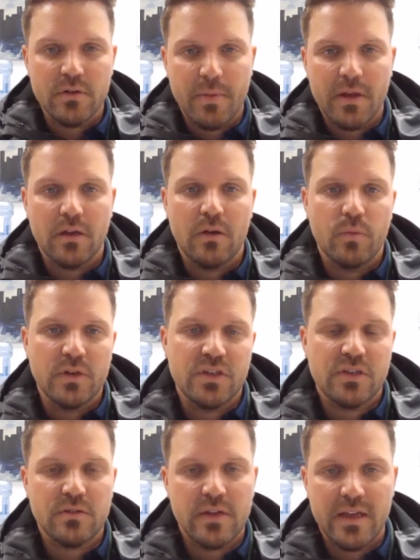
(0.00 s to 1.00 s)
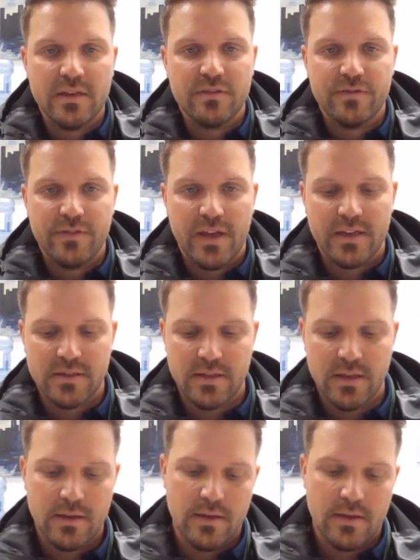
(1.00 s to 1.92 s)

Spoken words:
depending on which end is fixed.